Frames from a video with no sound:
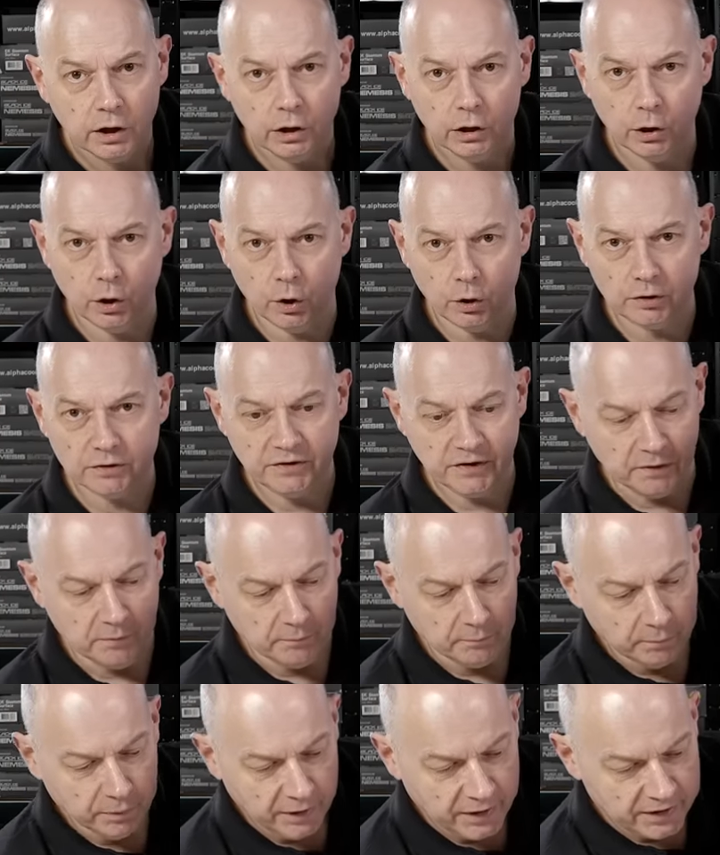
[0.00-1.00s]
locked
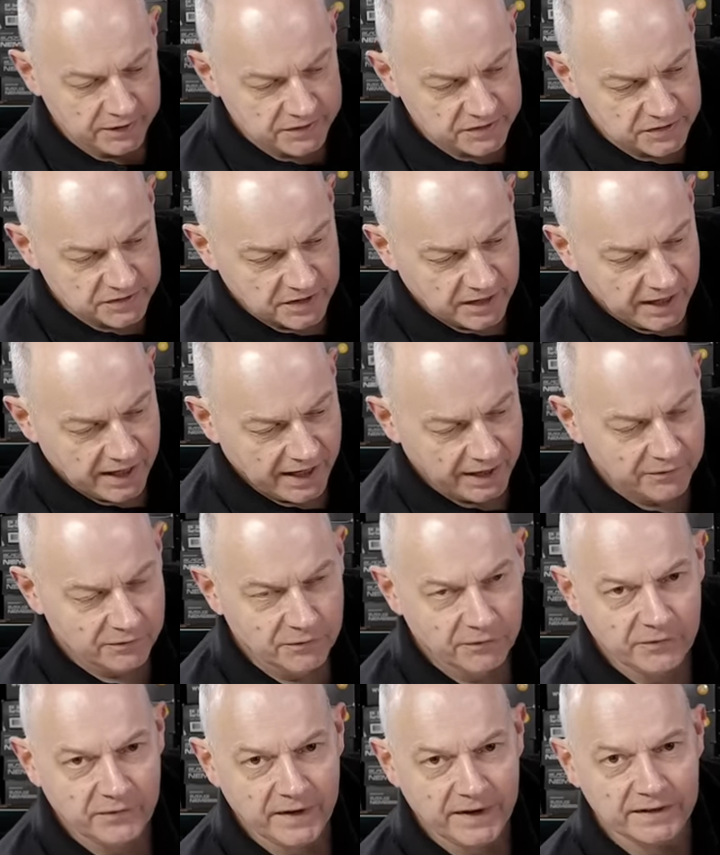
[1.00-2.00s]
in place, and
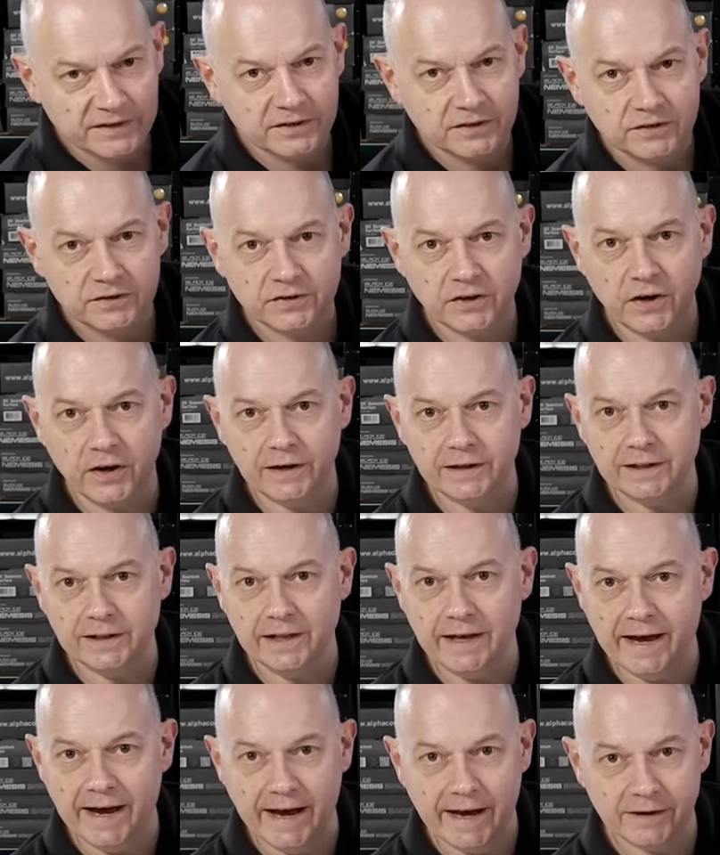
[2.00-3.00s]
fed
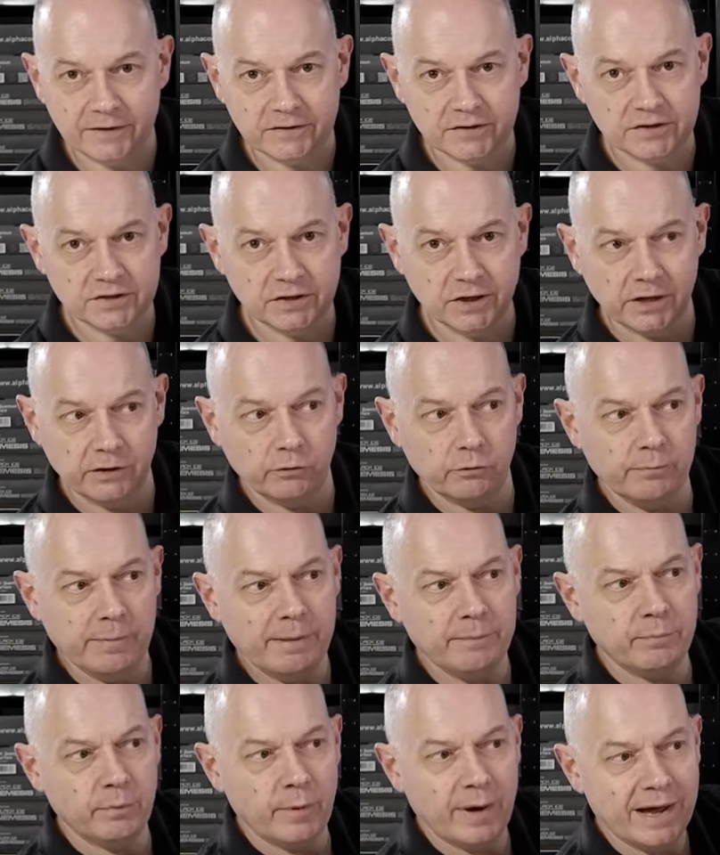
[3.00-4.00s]
tidily out of sight.
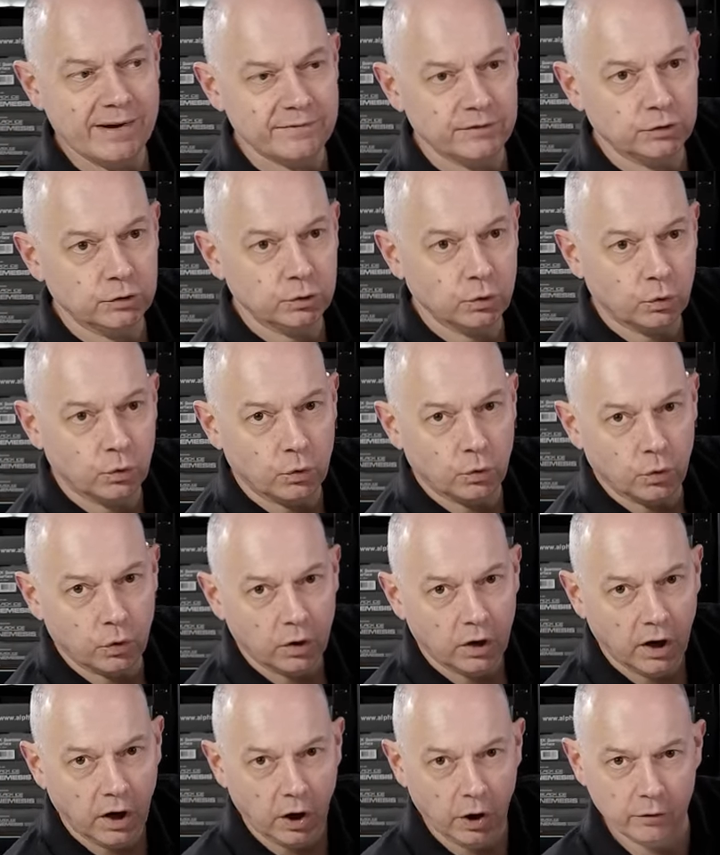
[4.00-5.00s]
Remember, we have a door
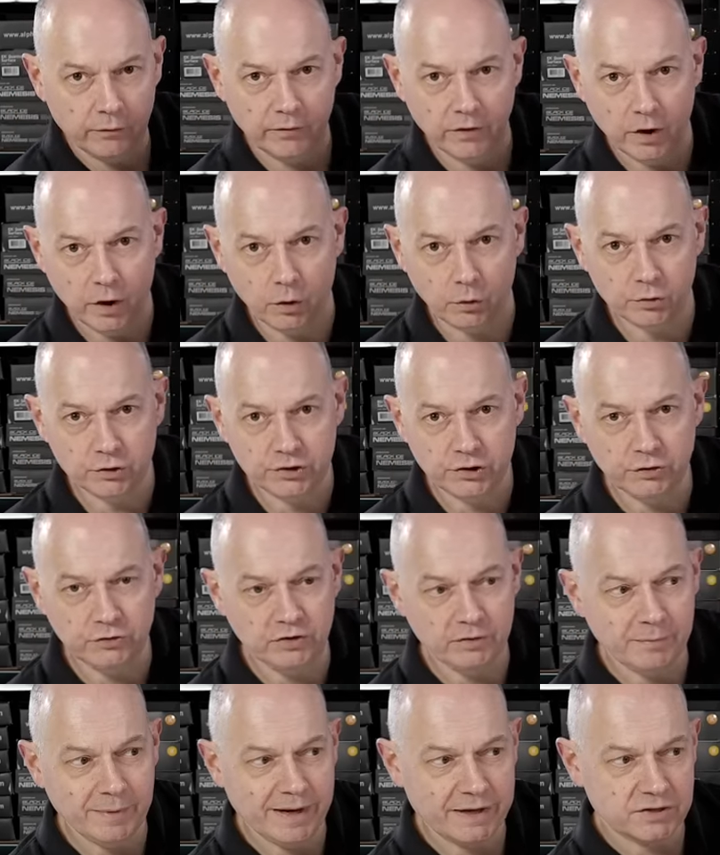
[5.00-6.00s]
over the whole
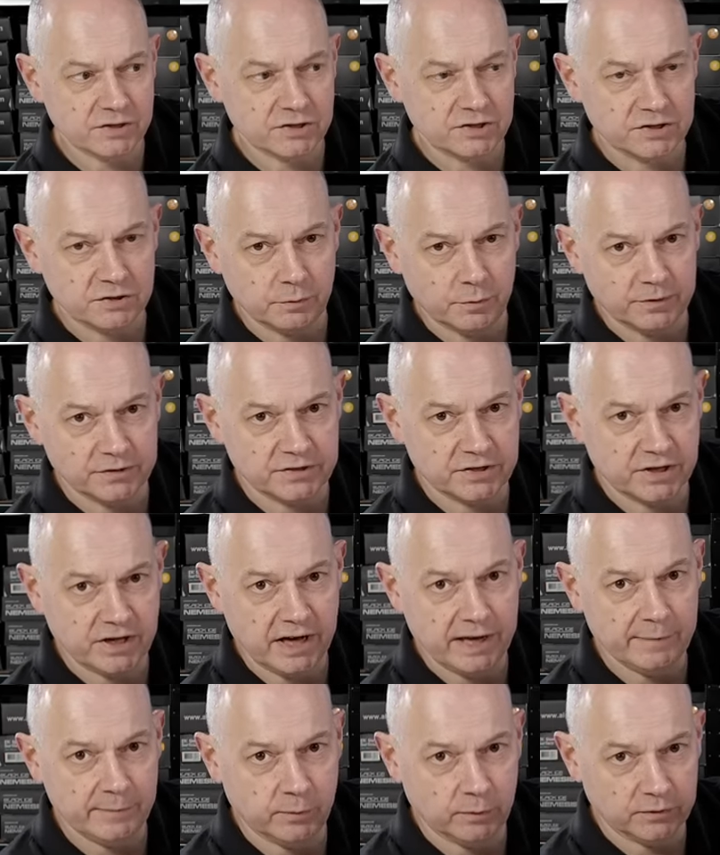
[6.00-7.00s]
shooting match, so once the
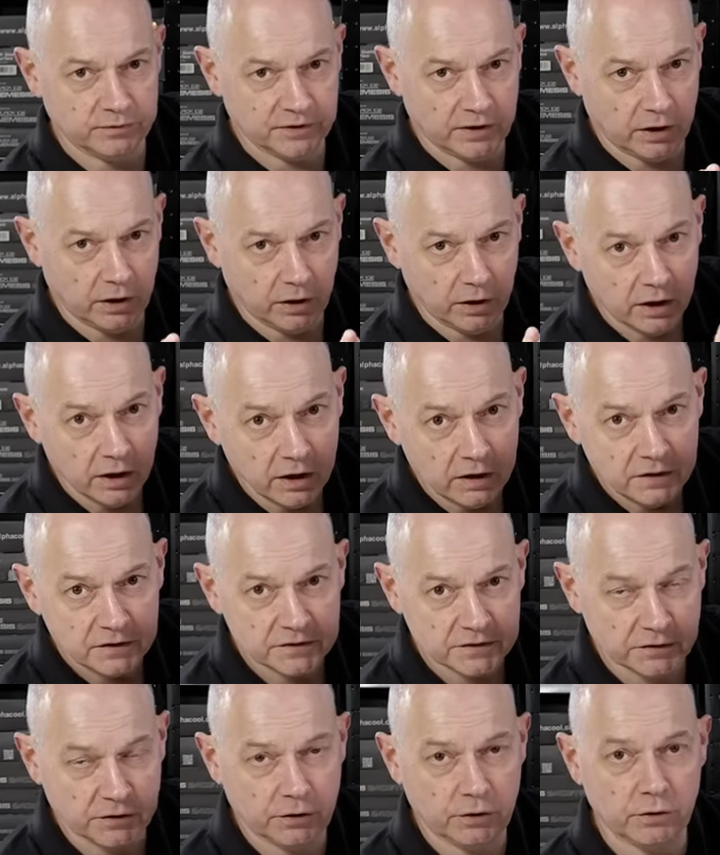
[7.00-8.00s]
cables are
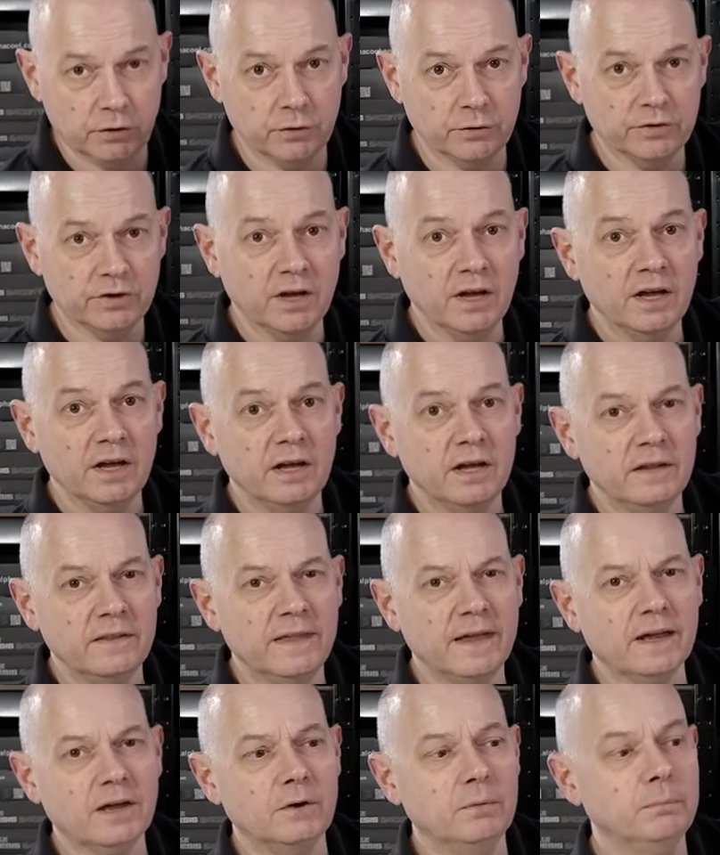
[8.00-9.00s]
secured,
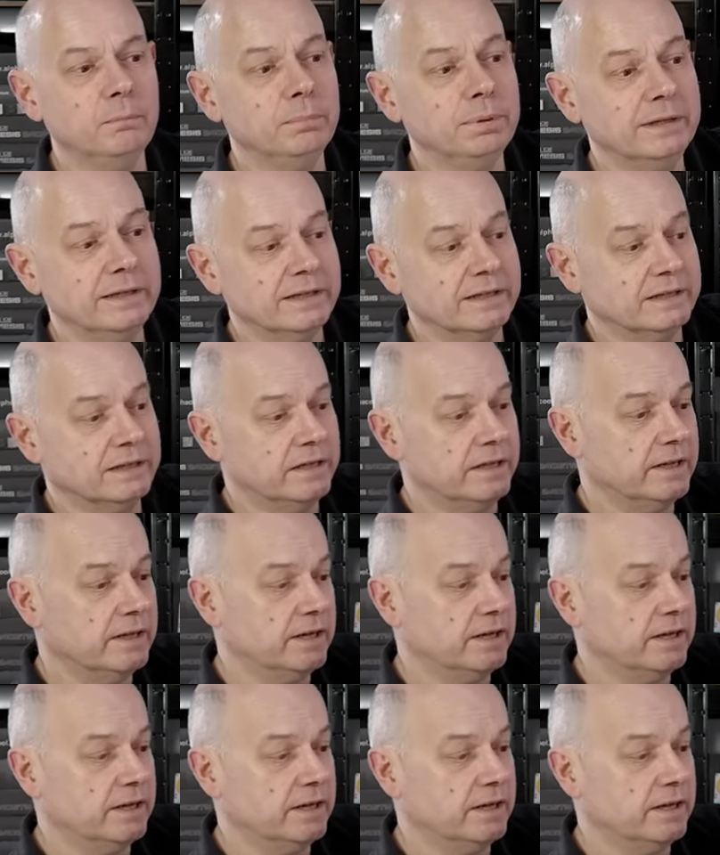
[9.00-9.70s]
they're completely